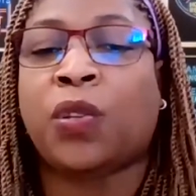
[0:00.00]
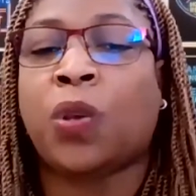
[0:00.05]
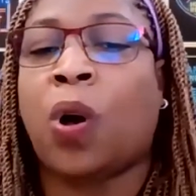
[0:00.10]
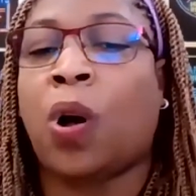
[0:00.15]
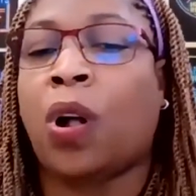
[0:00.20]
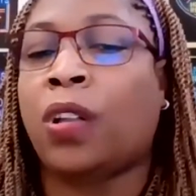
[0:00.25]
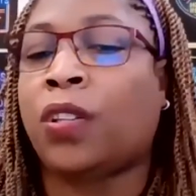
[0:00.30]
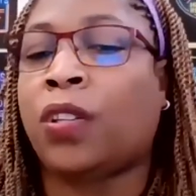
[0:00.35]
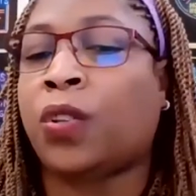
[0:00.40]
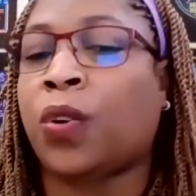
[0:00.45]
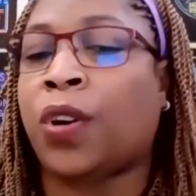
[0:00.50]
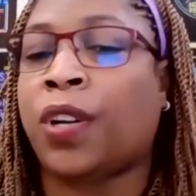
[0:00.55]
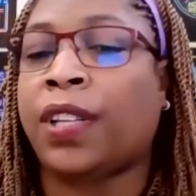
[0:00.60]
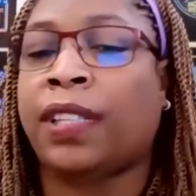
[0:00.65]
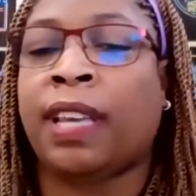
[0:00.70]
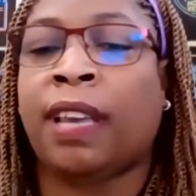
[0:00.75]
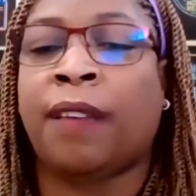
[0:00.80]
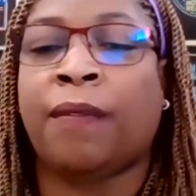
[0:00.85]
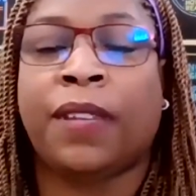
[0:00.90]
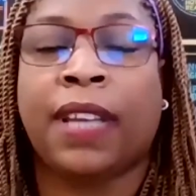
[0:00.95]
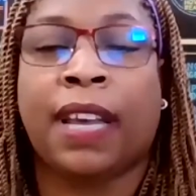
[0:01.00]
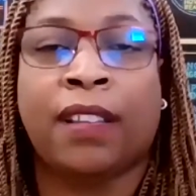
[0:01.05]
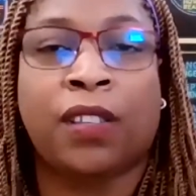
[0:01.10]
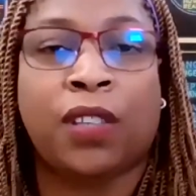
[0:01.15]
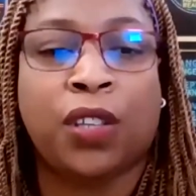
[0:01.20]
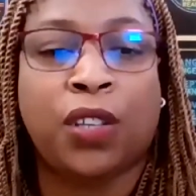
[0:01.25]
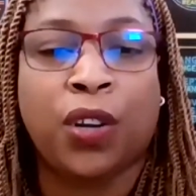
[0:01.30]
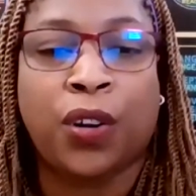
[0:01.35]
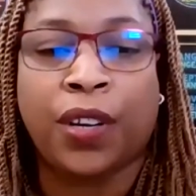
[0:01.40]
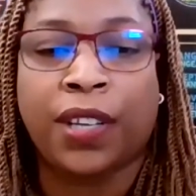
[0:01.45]
But there's also our
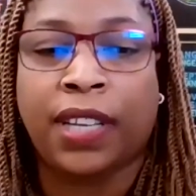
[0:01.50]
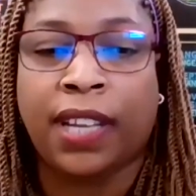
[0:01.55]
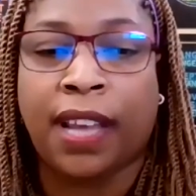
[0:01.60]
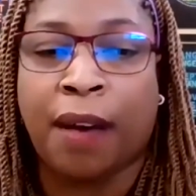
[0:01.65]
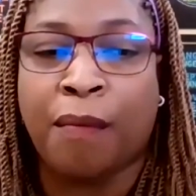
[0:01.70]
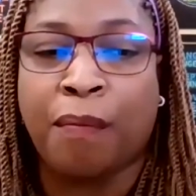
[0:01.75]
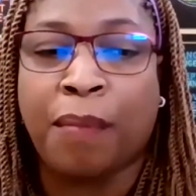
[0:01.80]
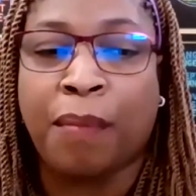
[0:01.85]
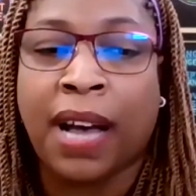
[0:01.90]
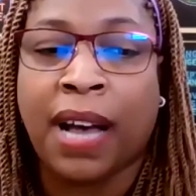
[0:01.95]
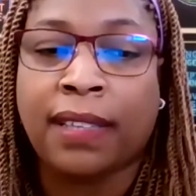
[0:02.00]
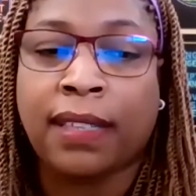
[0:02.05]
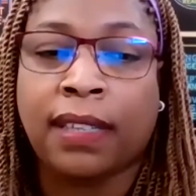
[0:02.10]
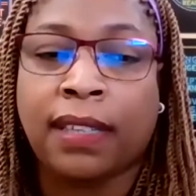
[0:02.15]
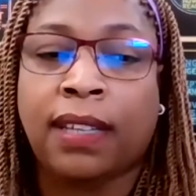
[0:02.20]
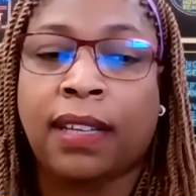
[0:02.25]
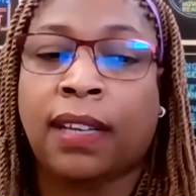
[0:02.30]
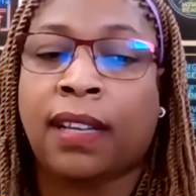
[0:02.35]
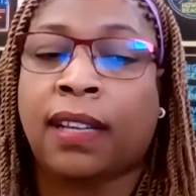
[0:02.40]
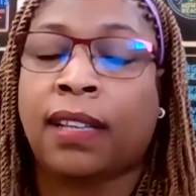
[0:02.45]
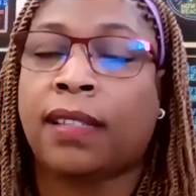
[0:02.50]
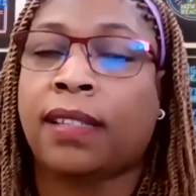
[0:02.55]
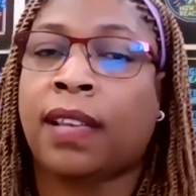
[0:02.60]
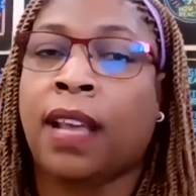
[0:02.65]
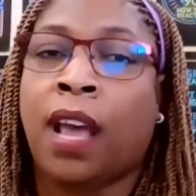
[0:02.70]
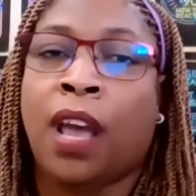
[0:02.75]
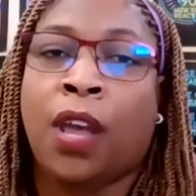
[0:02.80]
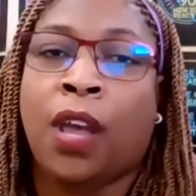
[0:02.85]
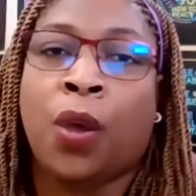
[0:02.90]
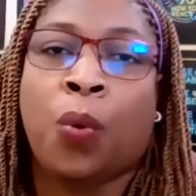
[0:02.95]
safety and security
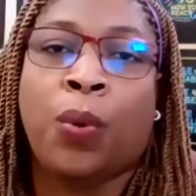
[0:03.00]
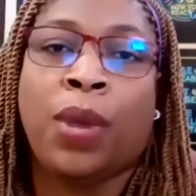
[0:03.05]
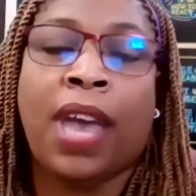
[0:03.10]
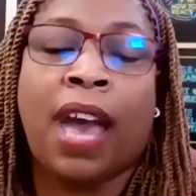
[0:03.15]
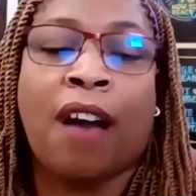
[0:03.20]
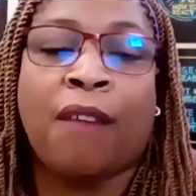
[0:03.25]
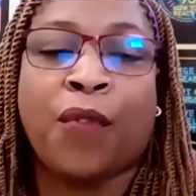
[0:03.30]
ambassadors.